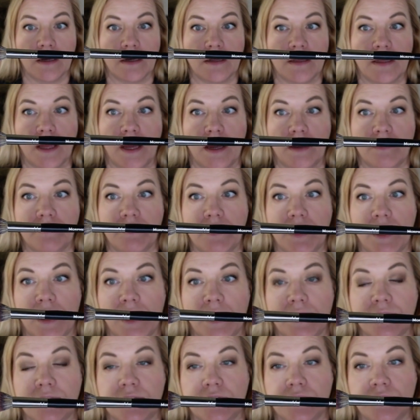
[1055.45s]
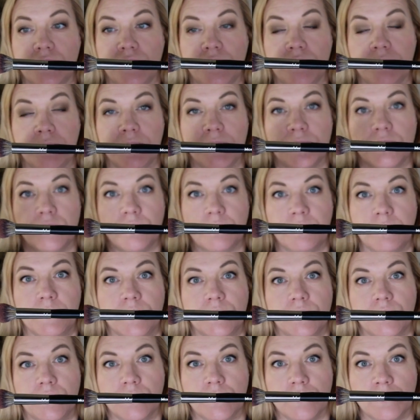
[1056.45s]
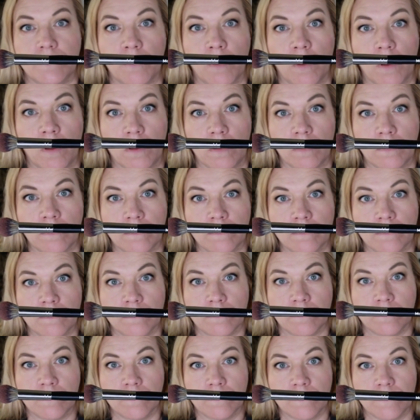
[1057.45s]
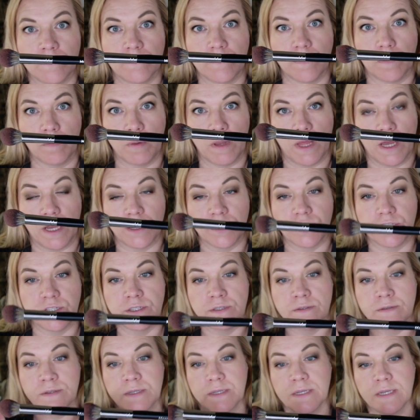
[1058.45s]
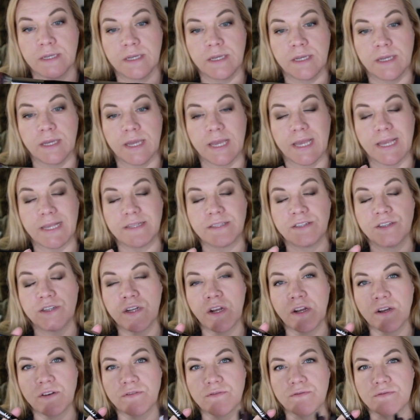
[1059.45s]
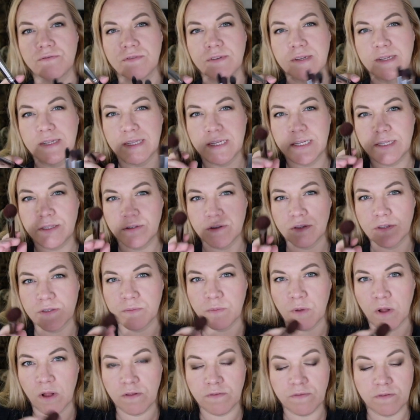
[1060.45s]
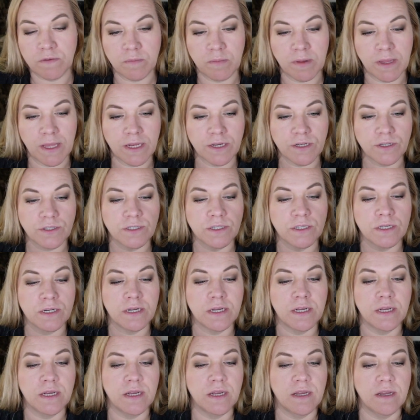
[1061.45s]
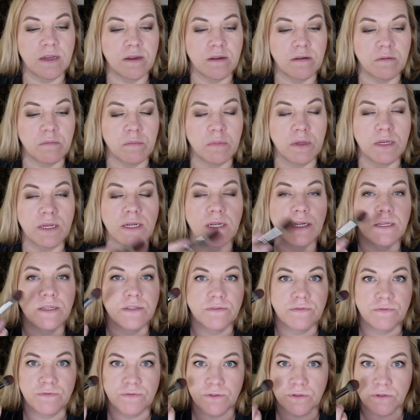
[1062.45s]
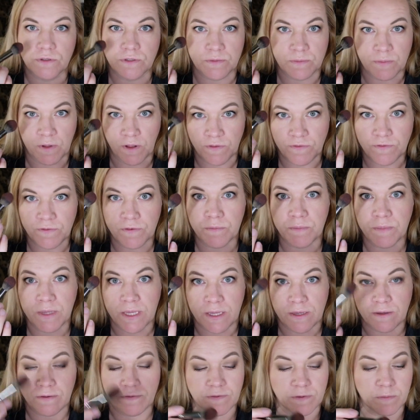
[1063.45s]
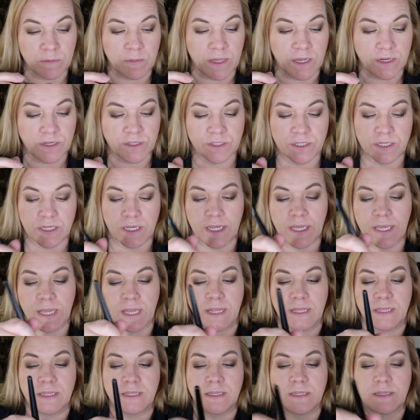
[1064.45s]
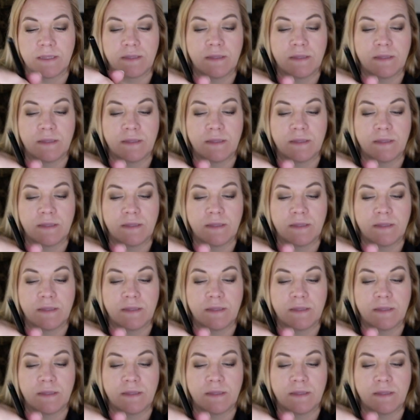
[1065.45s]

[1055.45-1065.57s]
that we had determined to be too small for blush, it's not really too small for blush, but it is too small for me for blush. Again,